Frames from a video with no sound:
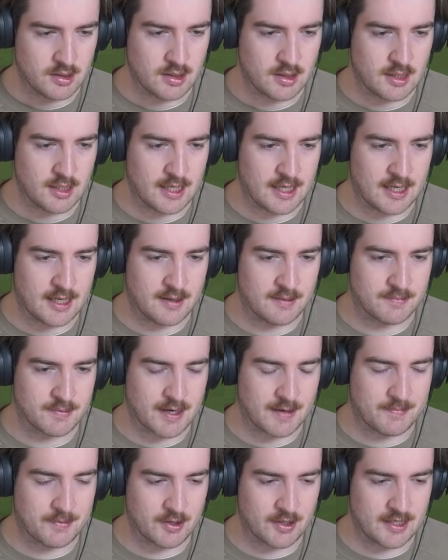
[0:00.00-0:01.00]
But
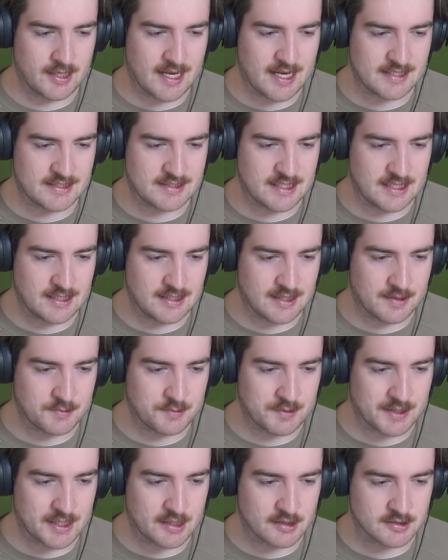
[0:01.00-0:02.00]
I birdied 18, and then we
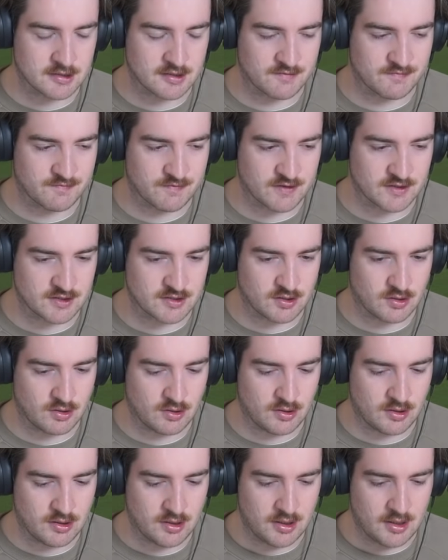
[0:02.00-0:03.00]
went on to the first
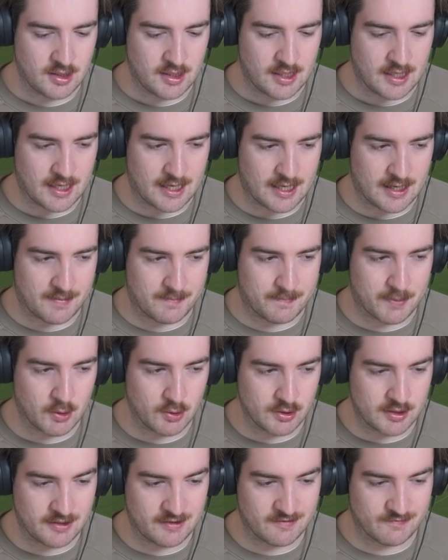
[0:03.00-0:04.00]
hole.
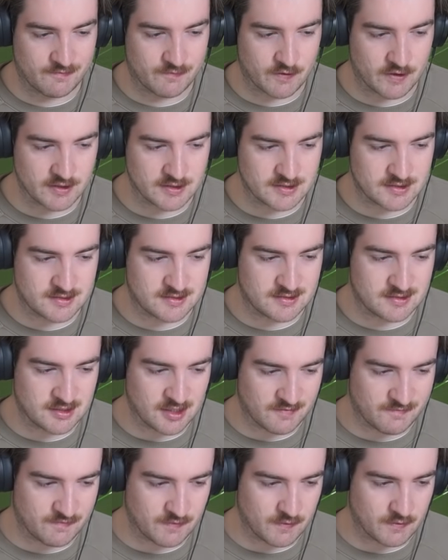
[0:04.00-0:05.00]
Bogeyed the first,
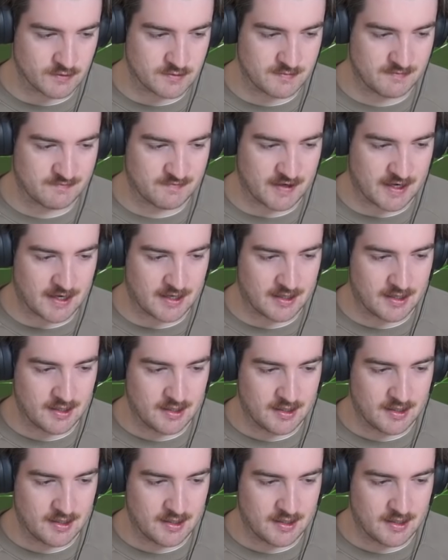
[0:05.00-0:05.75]
tough hole to be fair.